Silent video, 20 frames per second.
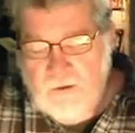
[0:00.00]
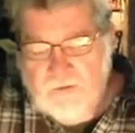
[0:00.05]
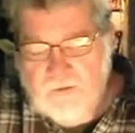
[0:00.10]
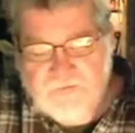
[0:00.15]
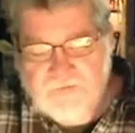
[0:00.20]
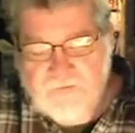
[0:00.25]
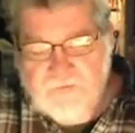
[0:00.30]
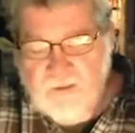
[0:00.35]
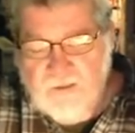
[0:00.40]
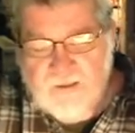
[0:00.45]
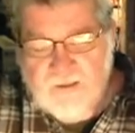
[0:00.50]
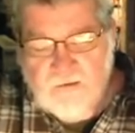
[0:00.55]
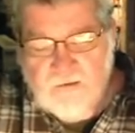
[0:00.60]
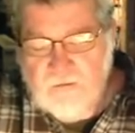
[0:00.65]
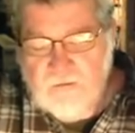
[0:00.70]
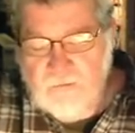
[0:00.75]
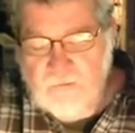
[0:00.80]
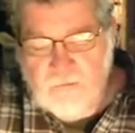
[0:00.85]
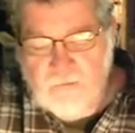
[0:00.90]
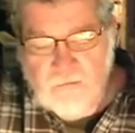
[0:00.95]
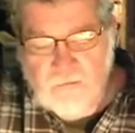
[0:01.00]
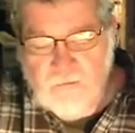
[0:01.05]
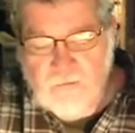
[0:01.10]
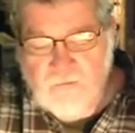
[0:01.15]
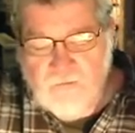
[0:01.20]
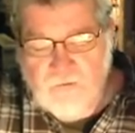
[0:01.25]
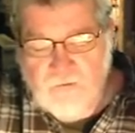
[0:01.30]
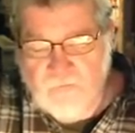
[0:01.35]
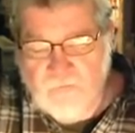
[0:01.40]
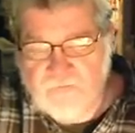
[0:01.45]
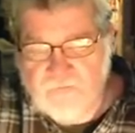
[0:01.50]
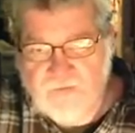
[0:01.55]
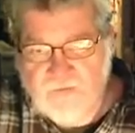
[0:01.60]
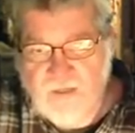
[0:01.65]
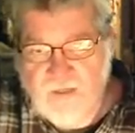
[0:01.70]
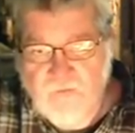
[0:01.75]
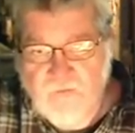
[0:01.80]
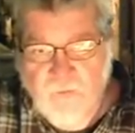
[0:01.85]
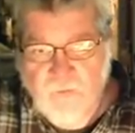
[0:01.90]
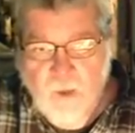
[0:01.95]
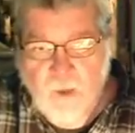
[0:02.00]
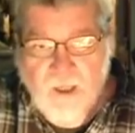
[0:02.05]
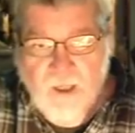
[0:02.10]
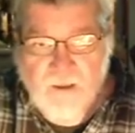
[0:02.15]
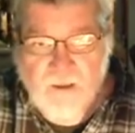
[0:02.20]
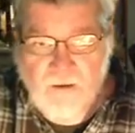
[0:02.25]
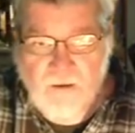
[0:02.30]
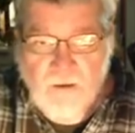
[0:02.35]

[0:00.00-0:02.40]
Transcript: like the other side of the planet.